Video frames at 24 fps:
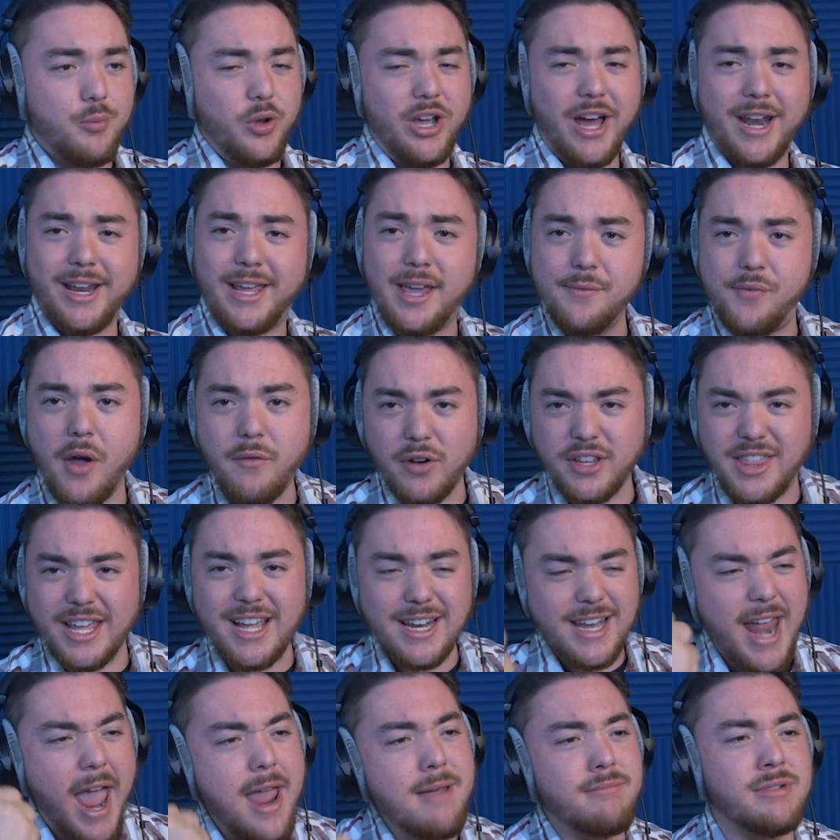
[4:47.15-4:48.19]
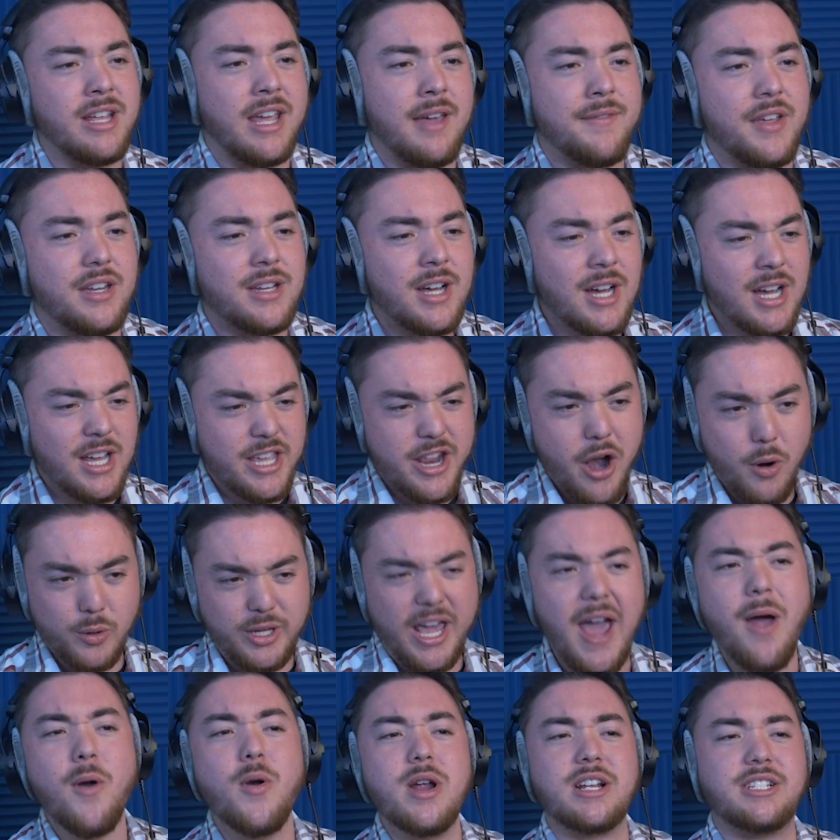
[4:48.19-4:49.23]
We gotta give everything a name to give it, you know,
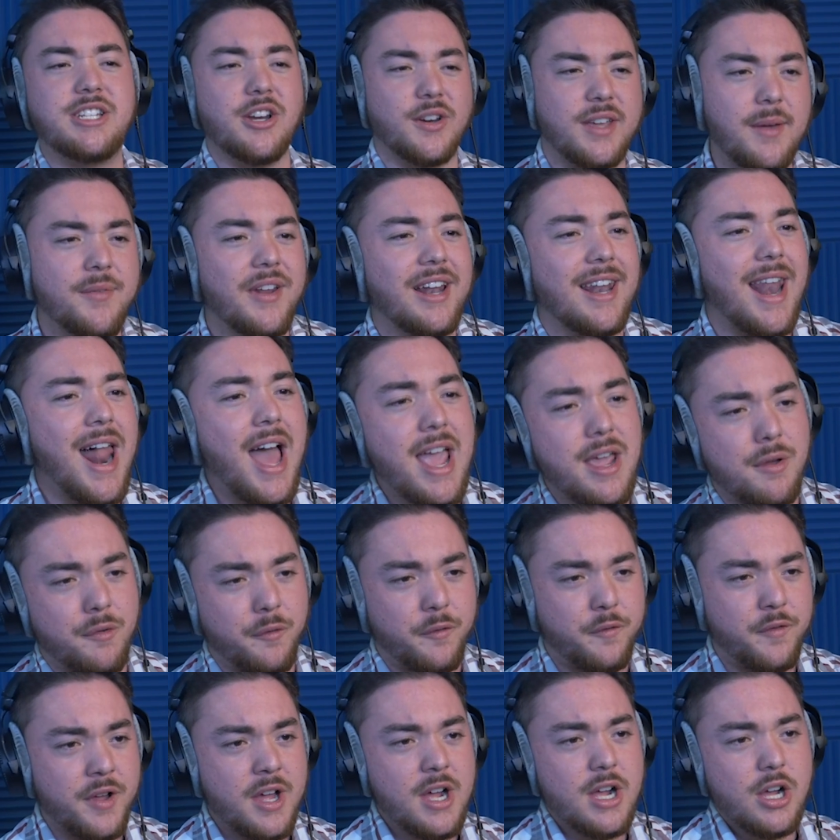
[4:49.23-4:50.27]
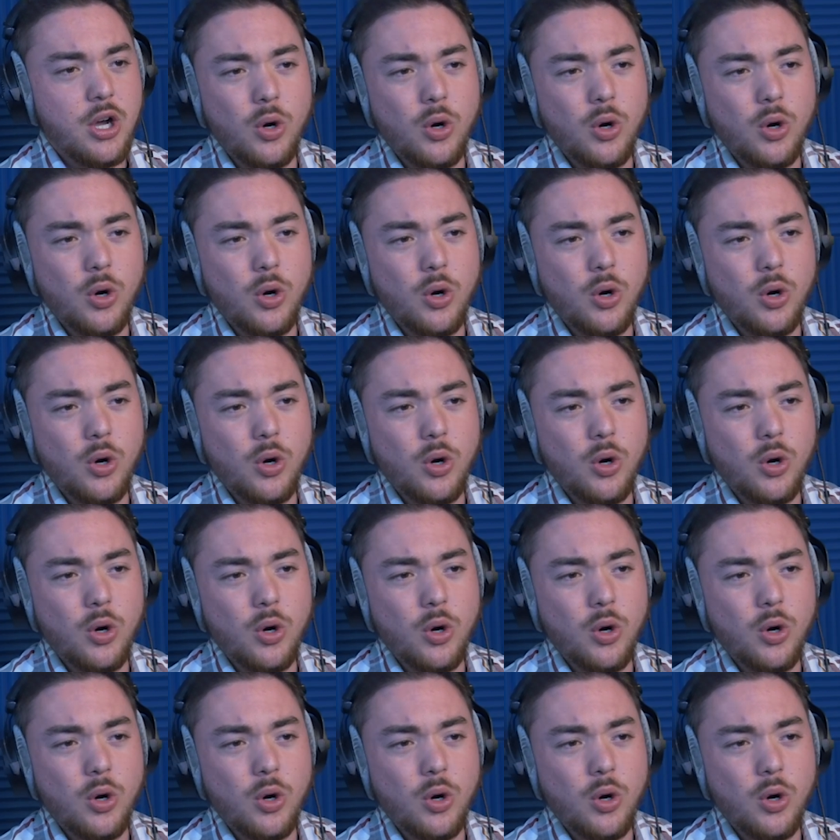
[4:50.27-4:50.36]
character, give it life.